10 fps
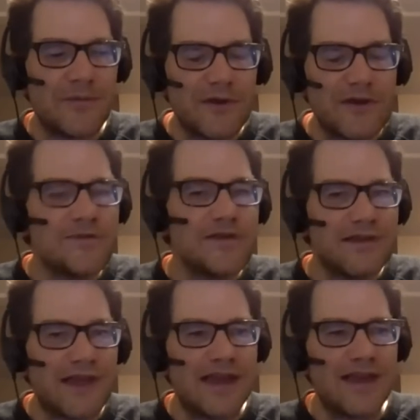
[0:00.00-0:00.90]
I really,
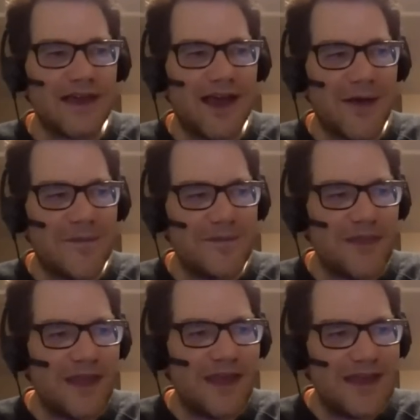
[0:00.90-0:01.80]
really like
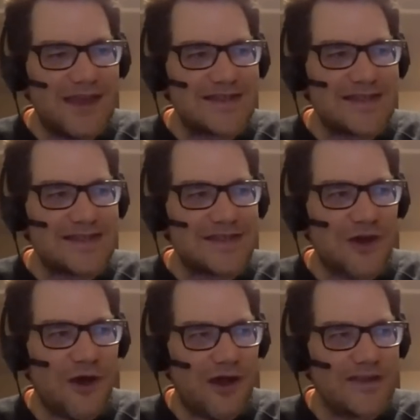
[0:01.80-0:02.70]
his
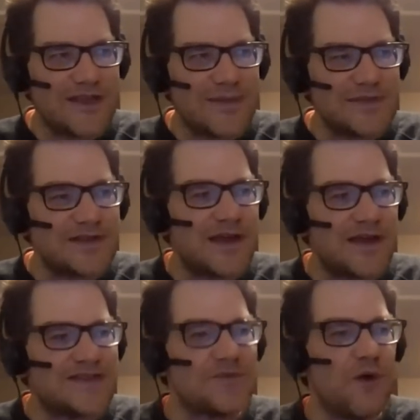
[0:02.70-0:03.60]
concepts.
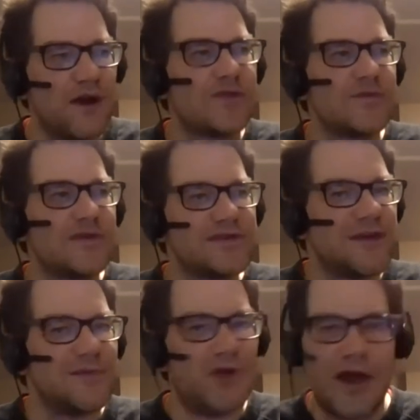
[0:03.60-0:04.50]
It's one of the
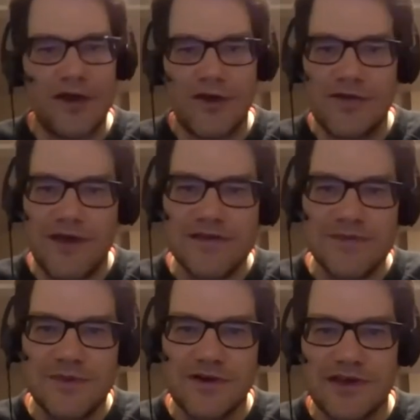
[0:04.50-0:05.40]
reasons I'm not on
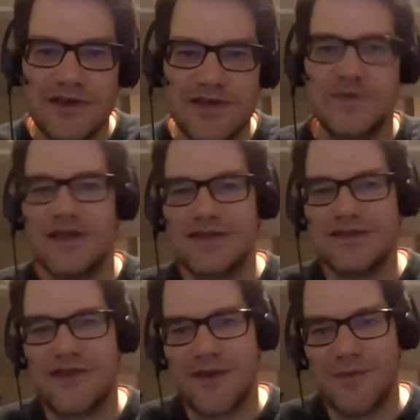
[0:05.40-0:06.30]
Facebook is because
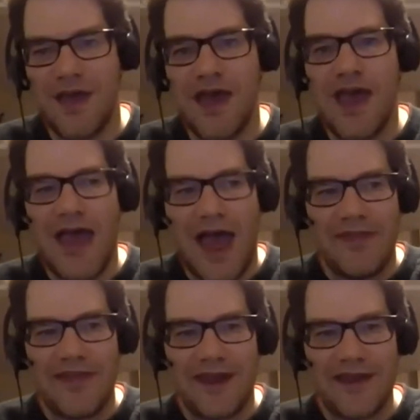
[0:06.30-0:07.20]
of him.
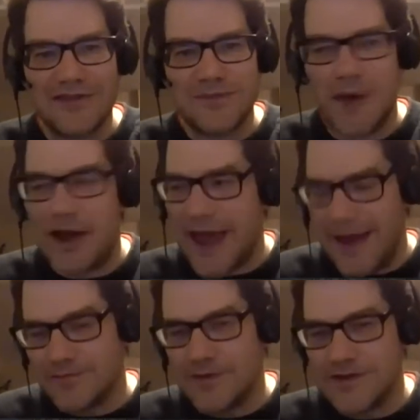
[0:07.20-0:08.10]
And then I just bug
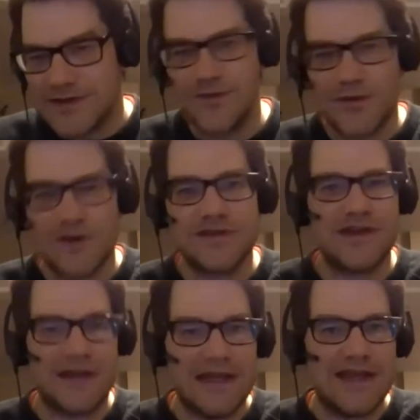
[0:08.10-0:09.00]
every single person
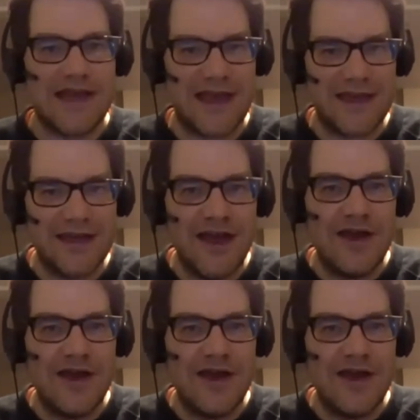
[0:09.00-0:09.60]
in EA,